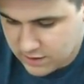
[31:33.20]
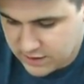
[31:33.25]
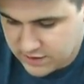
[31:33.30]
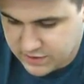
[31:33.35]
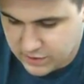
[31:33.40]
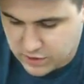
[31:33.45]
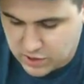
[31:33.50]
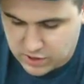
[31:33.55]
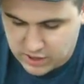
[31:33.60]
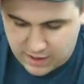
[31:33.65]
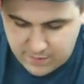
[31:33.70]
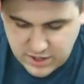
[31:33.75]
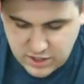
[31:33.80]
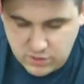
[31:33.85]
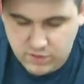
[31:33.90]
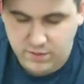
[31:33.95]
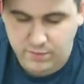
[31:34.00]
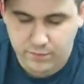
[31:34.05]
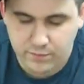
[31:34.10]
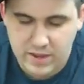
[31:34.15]
So you, I mean,
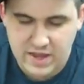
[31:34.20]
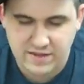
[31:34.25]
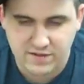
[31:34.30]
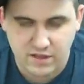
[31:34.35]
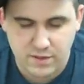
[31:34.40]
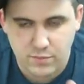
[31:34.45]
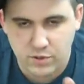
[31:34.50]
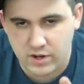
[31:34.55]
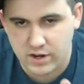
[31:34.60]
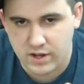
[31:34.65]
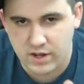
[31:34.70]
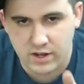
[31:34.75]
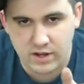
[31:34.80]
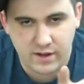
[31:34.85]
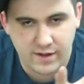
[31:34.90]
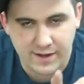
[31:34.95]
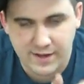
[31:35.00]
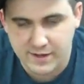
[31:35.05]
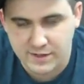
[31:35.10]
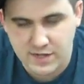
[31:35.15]
you can basically put a,
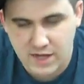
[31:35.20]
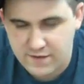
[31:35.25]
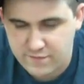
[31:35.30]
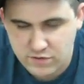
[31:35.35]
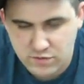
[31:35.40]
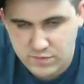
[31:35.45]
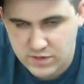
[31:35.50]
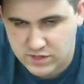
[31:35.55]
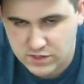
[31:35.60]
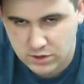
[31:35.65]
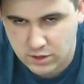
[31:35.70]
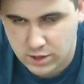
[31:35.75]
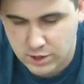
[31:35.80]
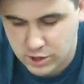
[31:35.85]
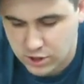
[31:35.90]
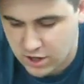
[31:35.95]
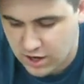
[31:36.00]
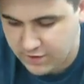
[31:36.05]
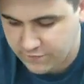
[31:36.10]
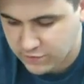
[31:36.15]
a Typhoon missile
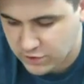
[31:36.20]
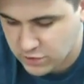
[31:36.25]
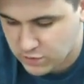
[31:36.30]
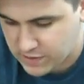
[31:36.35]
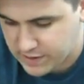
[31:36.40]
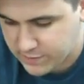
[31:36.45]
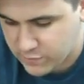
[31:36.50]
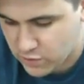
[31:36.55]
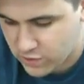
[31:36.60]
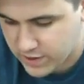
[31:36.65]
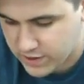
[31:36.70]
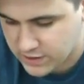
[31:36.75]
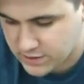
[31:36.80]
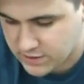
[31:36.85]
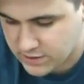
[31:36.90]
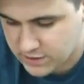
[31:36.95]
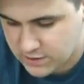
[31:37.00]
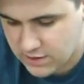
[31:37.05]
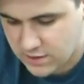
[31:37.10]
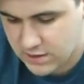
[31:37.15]
launcher on it for 20
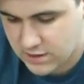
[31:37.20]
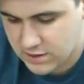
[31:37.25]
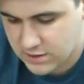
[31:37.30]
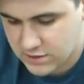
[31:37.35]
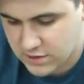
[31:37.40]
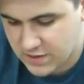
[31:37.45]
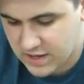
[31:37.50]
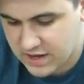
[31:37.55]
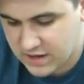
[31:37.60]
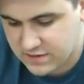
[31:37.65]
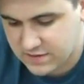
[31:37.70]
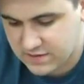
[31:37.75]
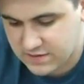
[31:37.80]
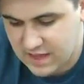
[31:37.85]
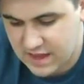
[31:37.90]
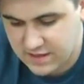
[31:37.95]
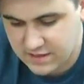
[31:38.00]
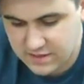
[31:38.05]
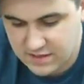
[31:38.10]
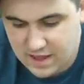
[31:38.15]
points. So then it,
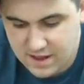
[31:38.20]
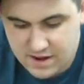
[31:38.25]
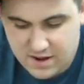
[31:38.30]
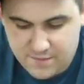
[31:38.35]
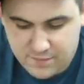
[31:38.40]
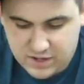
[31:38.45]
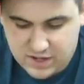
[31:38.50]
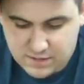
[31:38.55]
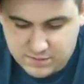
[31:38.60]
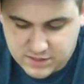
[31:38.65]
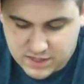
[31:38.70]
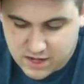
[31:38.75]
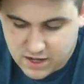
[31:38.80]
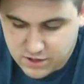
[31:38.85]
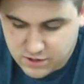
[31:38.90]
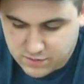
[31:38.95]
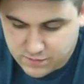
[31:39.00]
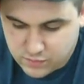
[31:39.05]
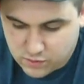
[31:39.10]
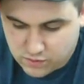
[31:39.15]
that that then becomes
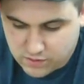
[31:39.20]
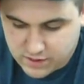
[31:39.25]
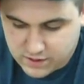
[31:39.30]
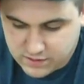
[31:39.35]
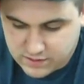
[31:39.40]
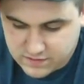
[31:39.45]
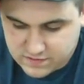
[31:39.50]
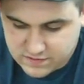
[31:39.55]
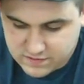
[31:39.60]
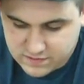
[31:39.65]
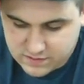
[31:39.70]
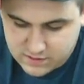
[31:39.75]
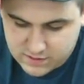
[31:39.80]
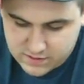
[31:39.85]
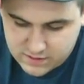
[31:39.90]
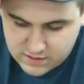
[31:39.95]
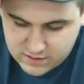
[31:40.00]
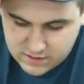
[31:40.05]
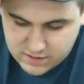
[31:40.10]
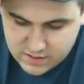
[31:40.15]
100
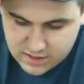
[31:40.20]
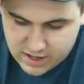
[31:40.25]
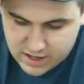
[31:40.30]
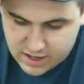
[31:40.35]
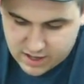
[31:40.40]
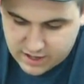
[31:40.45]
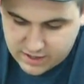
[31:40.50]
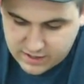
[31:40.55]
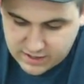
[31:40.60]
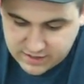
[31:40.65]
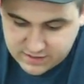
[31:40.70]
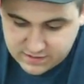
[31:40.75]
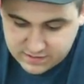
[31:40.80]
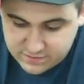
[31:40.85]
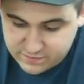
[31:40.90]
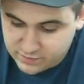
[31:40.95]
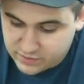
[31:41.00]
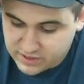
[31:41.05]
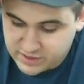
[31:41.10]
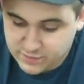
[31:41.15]
points. Uh,
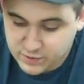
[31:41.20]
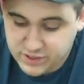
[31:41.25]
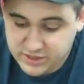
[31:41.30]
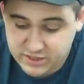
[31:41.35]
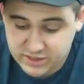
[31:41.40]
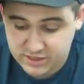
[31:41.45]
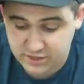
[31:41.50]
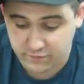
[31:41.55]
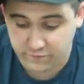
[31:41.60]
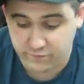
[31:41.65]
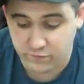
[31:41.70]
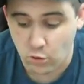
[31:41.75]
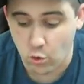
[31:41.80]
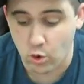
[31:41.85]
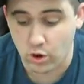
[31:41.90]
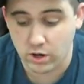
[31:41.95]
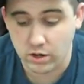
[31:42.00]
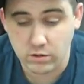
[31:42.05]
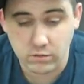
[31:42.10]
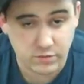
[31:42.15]
it's, but it's scale skill
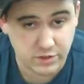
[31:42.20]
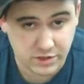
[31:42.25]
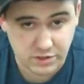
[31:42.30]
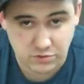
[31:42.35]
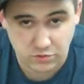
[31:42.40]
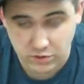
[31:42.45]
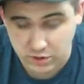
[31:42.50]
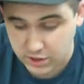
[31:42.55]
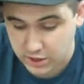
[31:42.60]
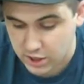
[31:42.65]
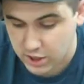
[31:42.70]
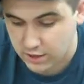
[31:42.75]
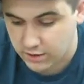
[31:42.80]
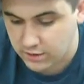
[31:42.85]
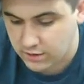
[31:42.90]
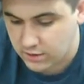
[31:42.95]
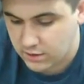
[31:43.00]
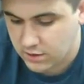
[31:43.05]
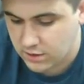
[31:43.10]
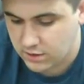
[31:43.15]
four, which is really good.
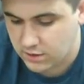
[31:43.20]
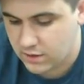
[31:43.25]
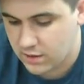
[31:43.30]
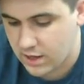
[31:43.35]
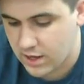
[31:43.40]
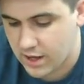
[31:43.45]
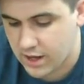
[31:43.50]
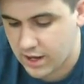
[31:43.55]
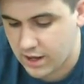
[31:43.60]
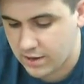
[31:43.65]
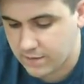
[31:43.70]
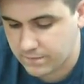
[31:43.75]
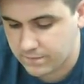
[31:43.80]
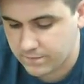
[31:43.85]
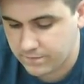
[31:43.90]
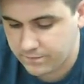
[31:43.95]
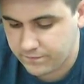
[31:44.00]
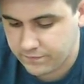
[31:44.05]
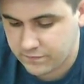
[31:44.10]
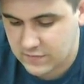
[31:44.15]
Um,
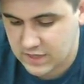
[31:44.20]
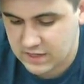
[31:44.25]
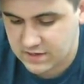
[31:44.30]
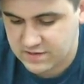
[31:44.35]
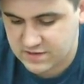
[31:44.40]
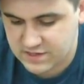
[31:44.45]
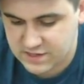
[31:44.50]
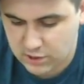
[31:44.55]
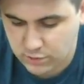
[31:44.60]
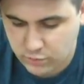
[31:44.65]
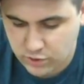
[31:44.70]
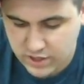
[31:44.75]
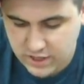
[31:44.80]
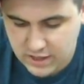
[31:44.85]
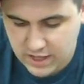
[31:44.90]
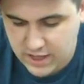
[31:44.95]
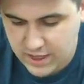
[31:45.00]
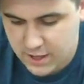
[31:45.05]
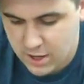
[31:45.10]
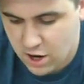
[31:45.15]
it's still pretty
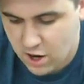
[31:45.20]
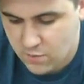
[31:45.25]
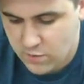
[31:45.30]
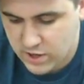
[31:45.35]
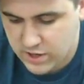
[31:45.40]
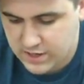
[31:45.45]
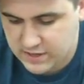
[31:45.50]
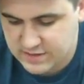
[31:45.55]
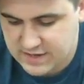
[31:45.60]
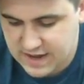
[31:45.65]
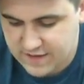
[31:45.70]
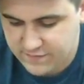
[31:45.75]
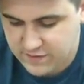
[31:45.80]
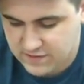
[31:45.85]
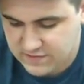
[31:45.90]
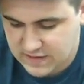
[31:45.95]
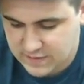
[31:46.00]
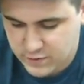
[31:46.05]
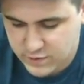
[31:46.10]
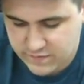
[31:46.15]
lightly armored. It doesn't have the
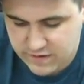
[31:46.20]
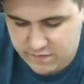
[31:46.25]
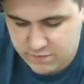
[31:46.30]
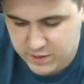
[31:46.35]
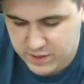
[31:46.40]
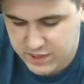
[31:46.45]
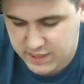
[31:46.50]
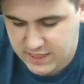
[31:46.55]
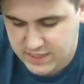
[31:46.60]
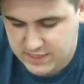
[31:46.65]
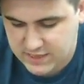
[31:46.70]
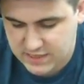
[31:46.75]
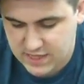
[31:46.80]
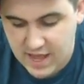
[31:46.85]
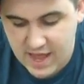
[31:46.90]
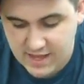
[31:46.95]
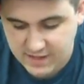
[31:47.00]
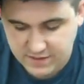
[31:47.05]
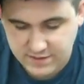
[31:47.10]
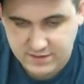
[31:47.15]
same survivability as,
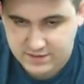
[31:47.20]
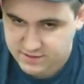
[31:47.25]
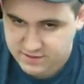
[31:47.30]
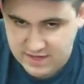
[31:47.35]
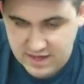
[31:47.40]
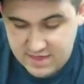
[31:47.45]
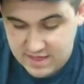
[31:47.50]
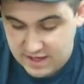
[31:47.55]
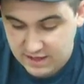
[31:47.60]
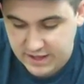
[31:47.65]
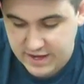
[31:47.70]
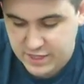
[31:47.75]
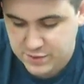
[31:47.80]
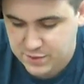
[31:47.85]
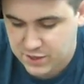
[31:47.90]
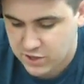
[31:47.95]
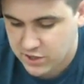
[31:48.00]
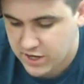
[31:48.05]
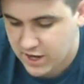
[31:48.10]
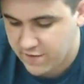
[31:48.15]
as say that
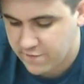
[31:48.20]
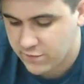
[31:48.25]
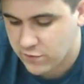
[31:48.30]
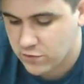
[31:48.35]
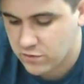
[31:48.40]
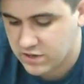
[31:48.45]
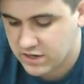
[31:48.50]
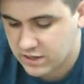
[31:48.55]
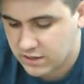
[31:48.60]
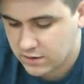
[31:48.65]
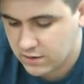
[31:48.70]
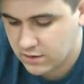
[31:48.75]
Landspeeder Typhoon.